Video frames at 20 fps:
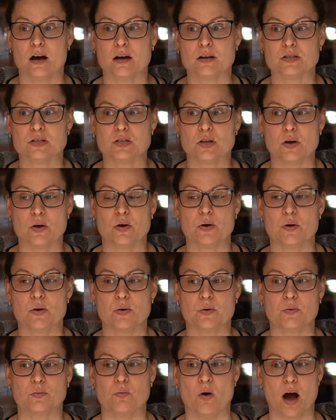
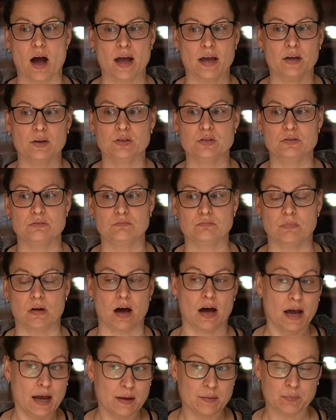So why
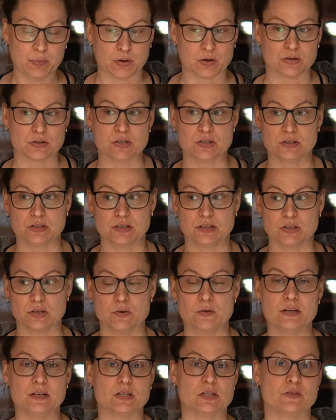I personally do
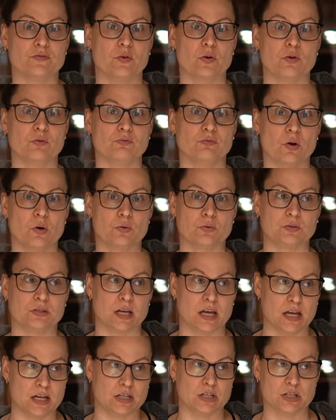it is for
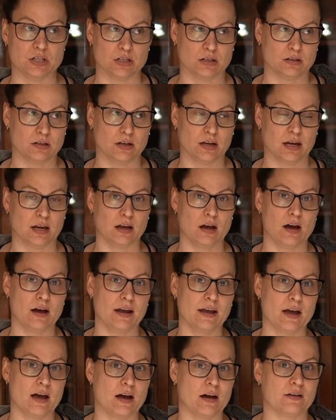rotation. Like
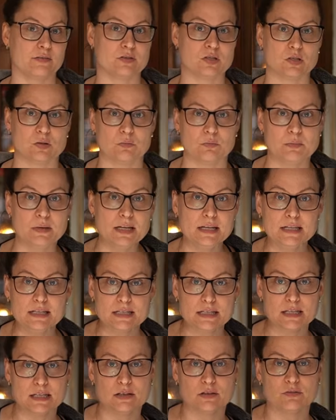I have some meat
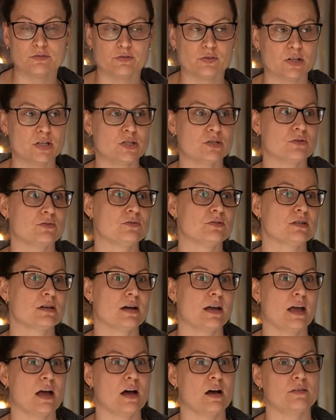in the freezers,
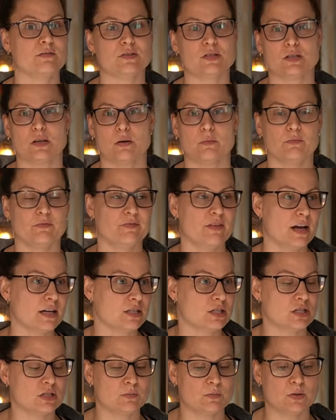I have some
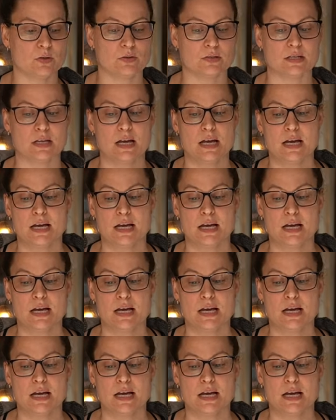vegetables